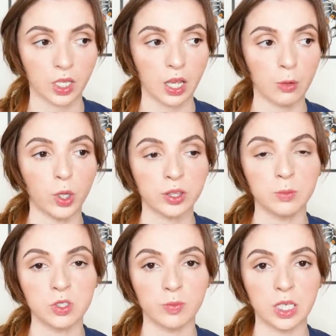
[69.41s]
I want
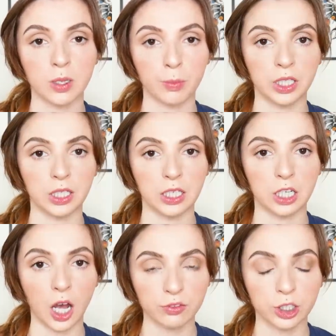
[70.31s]
them to be completely
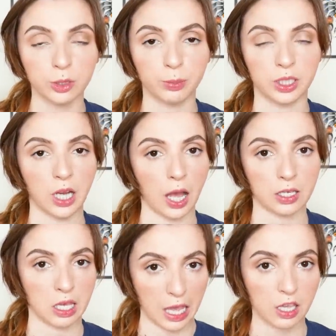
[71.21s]
covered but
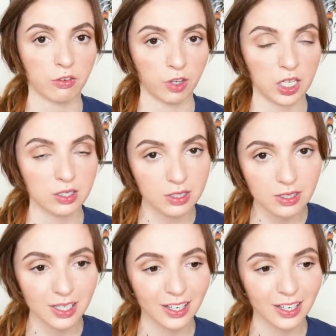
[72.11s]
not cake face.